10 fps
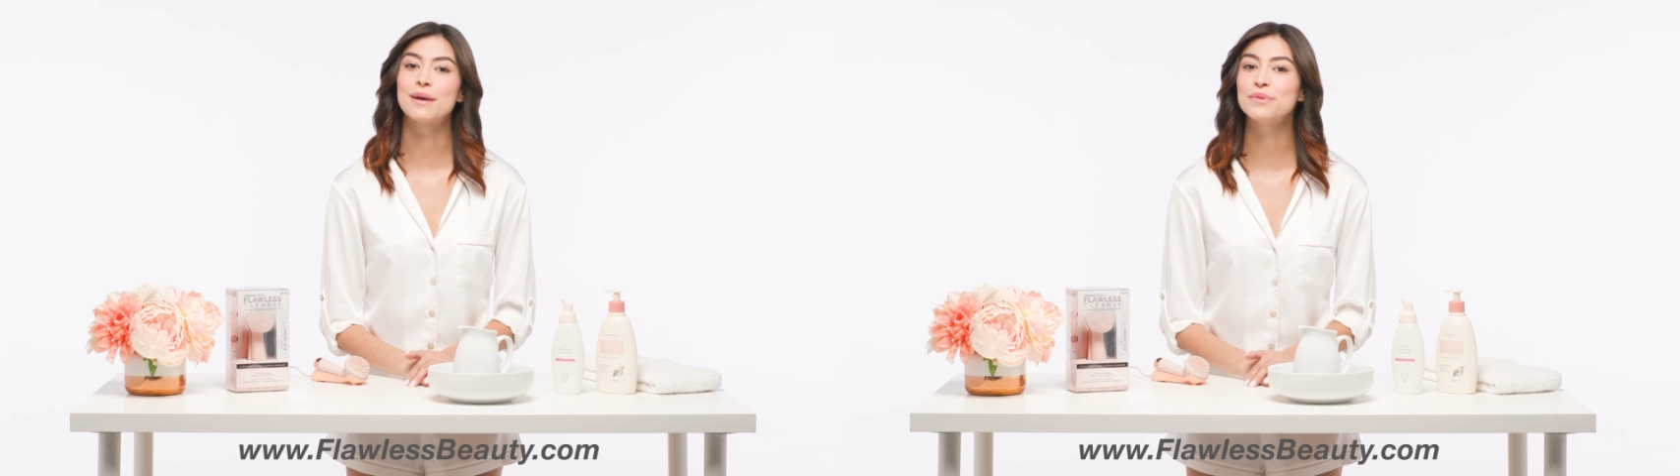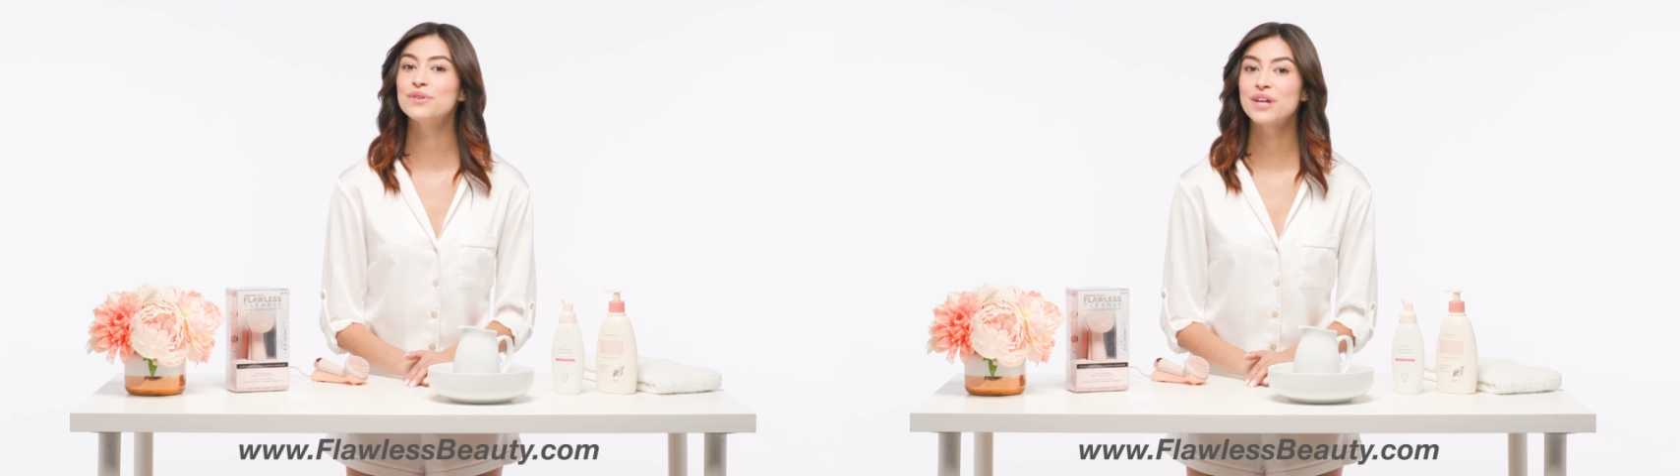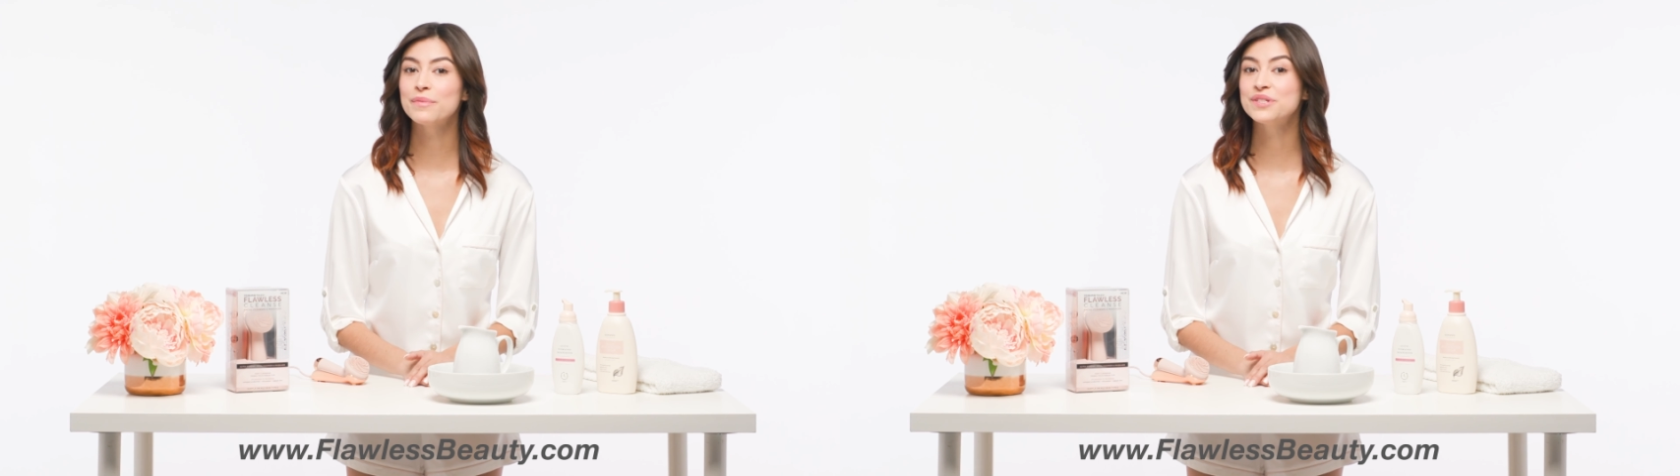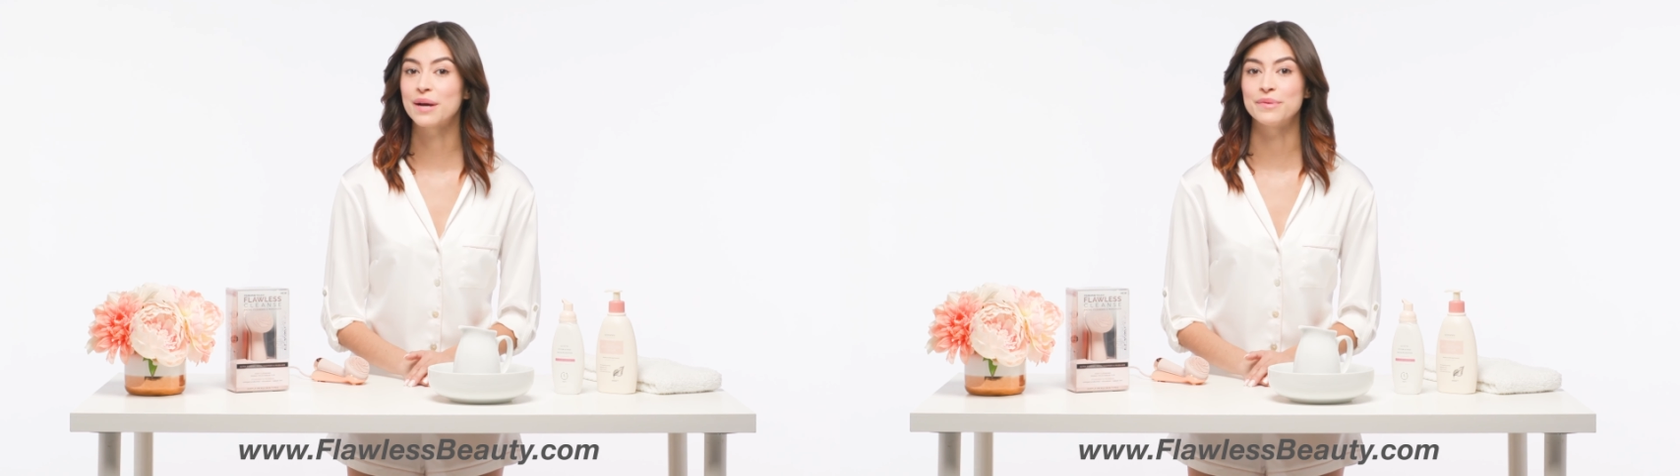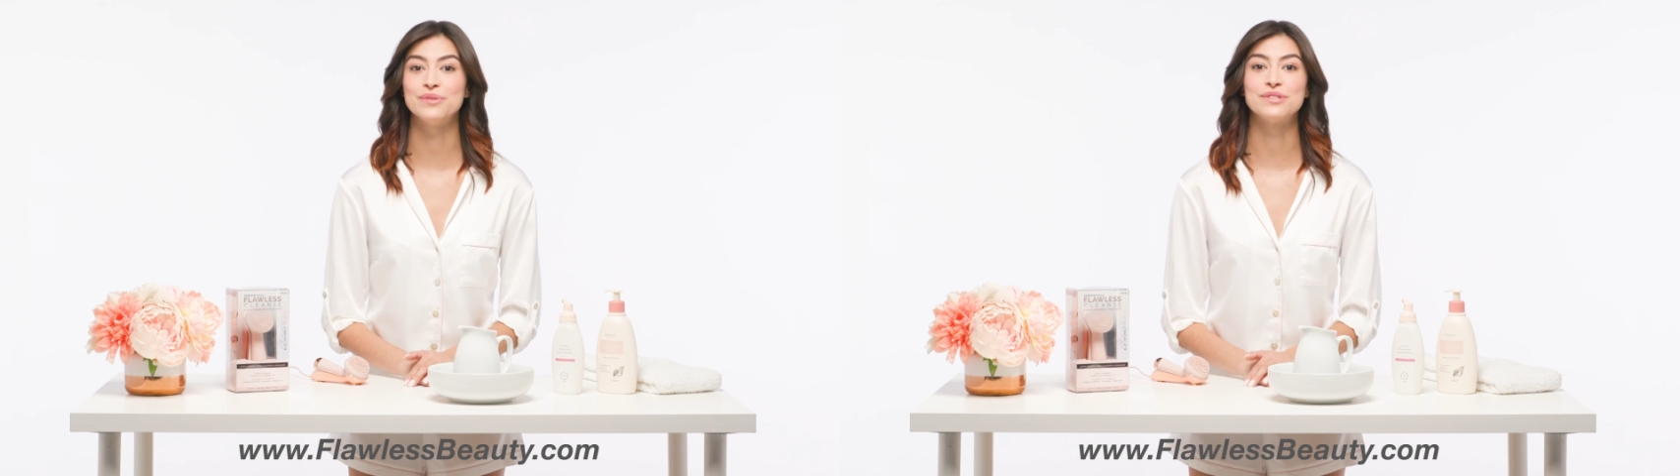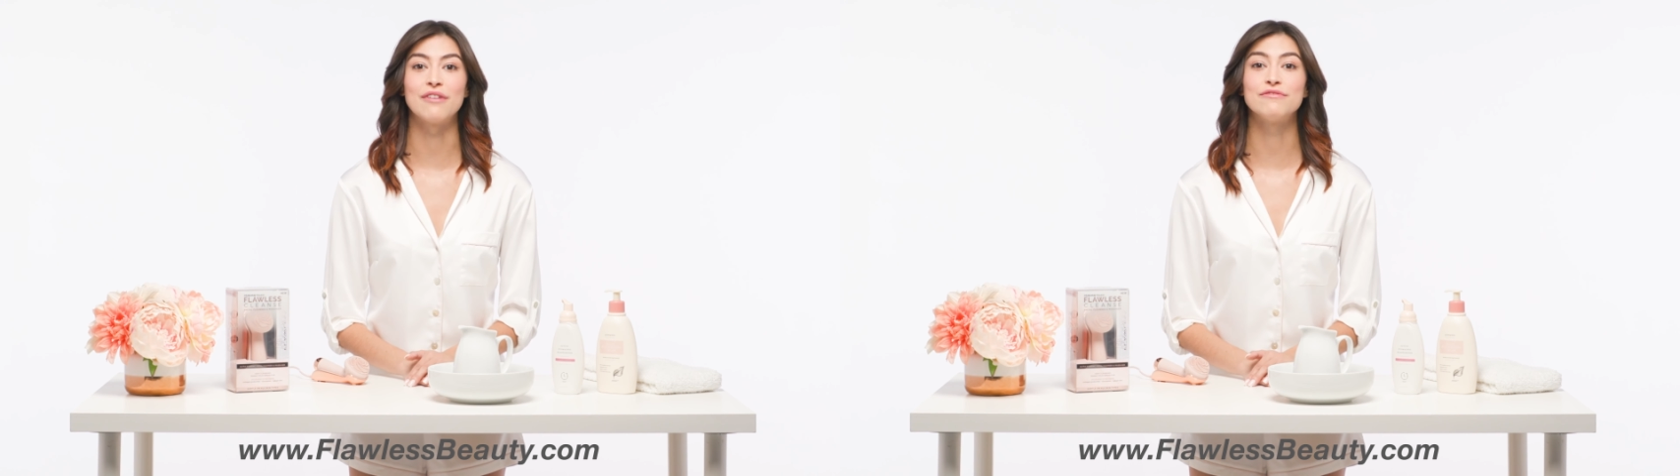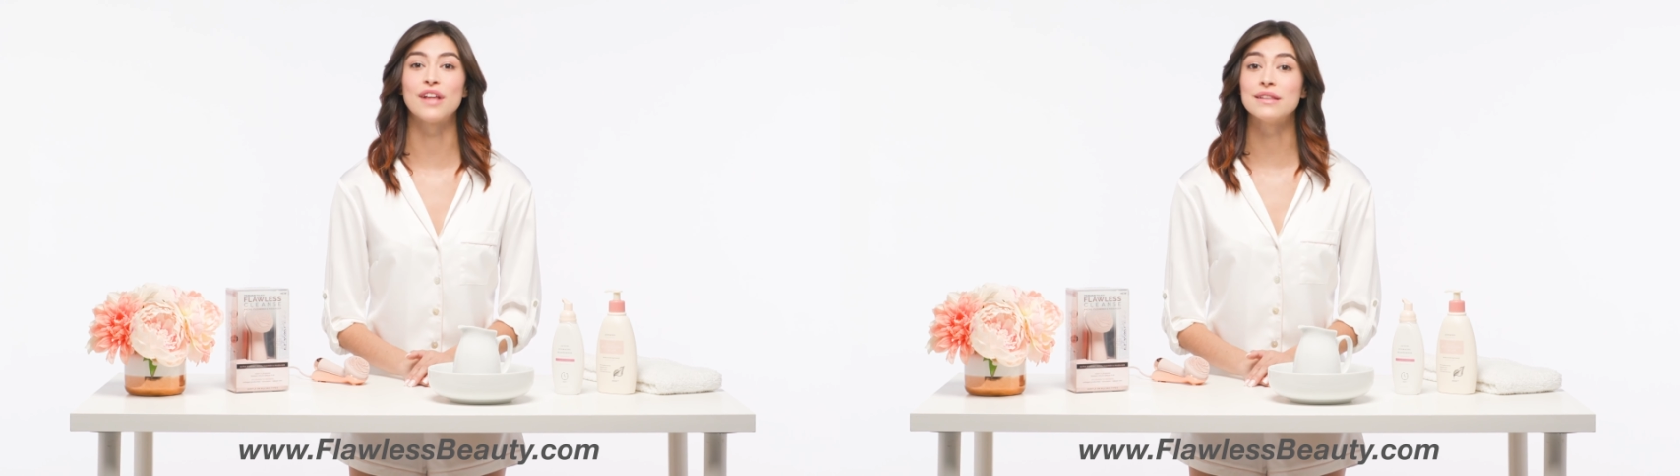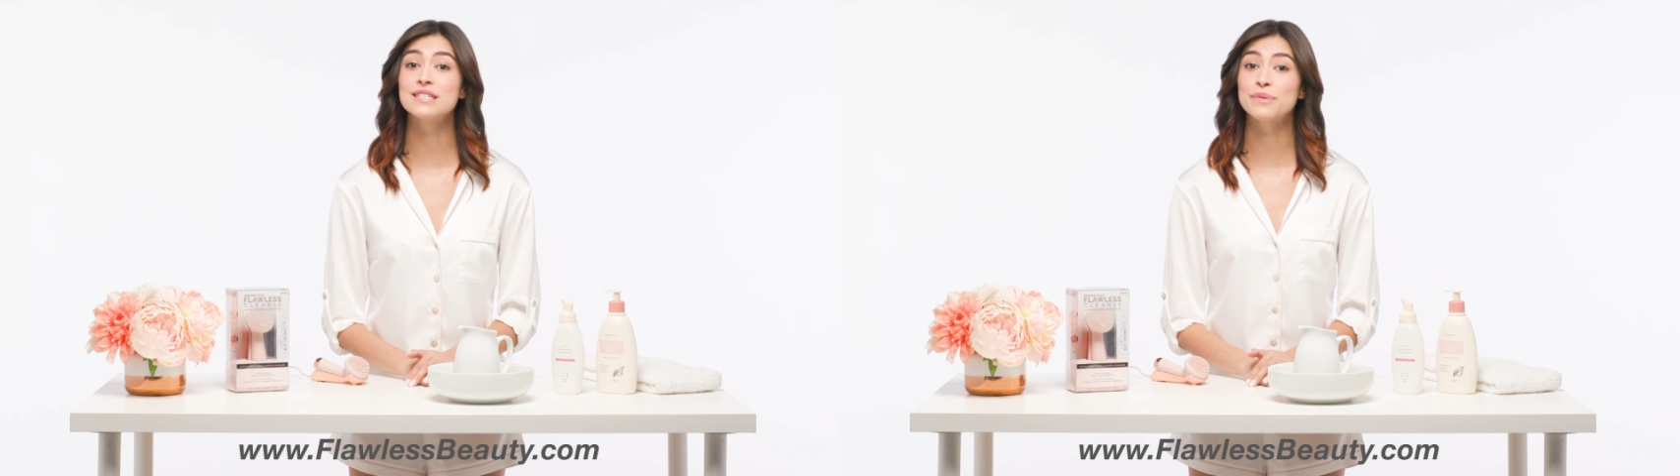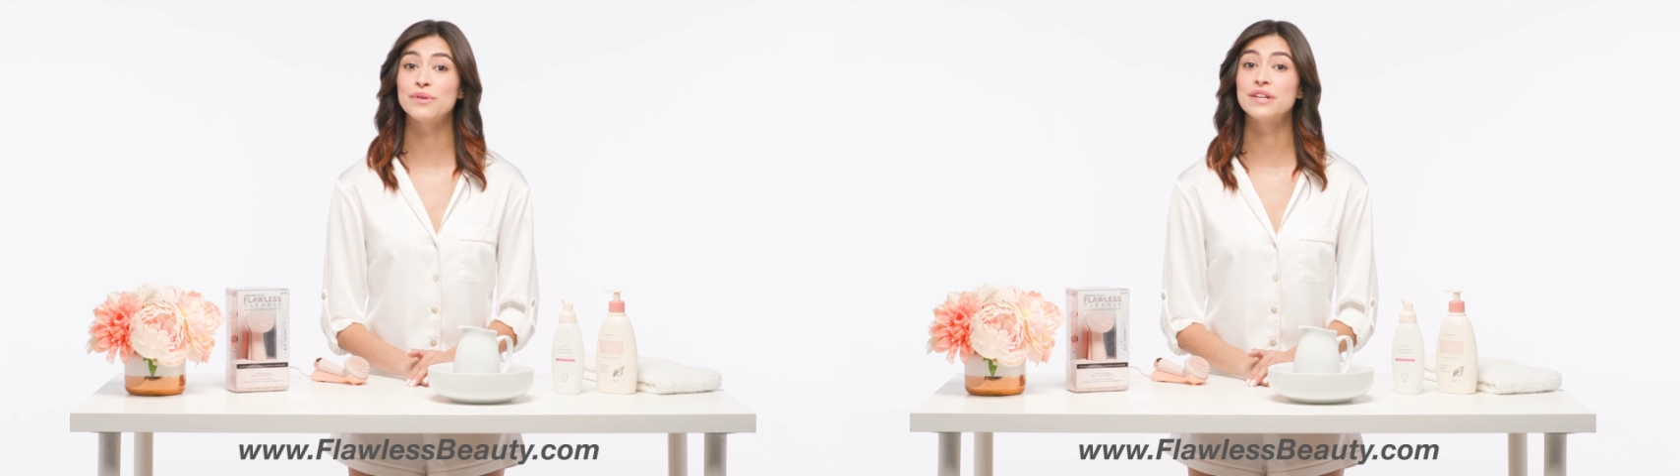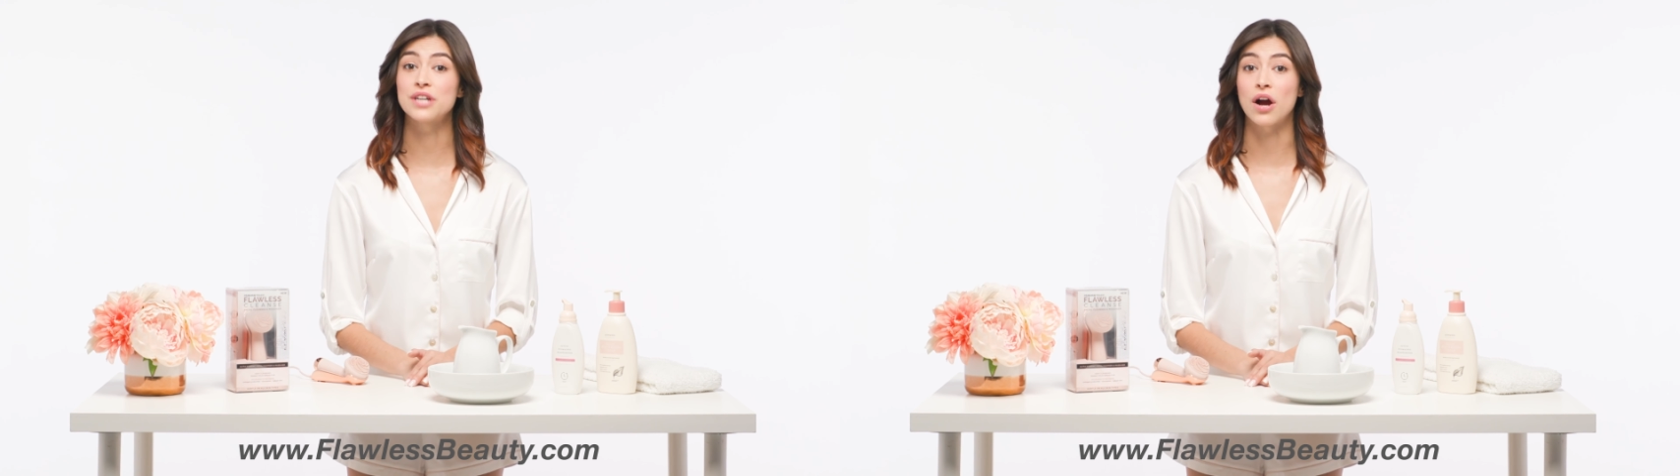
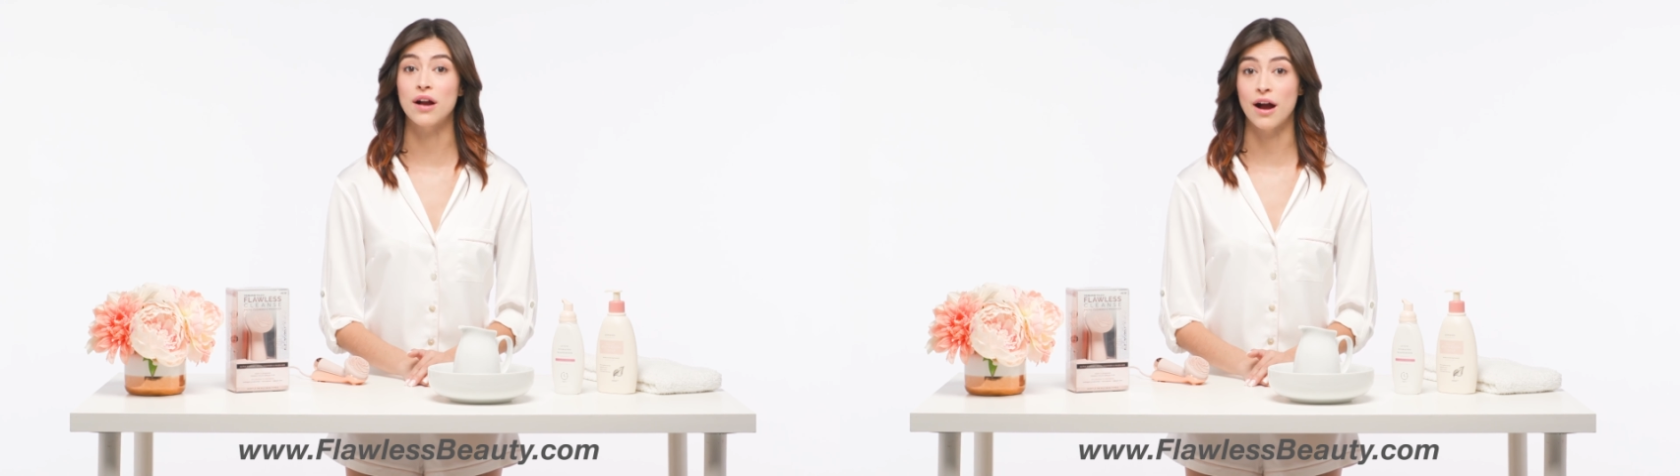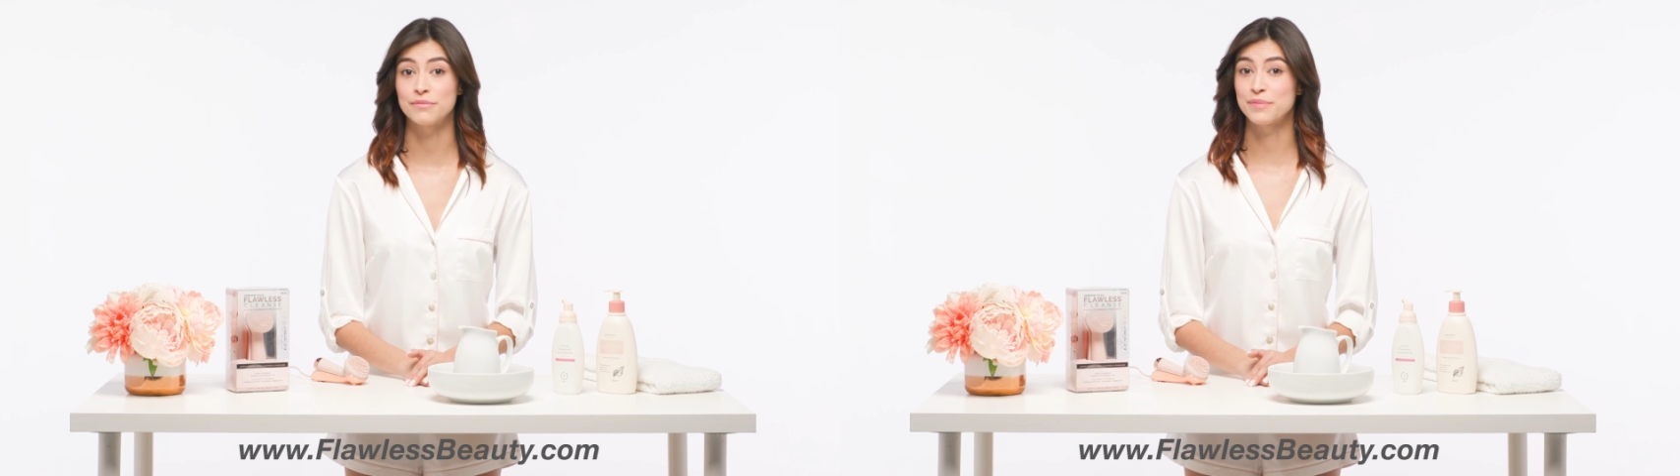www.flawlessbeauty.com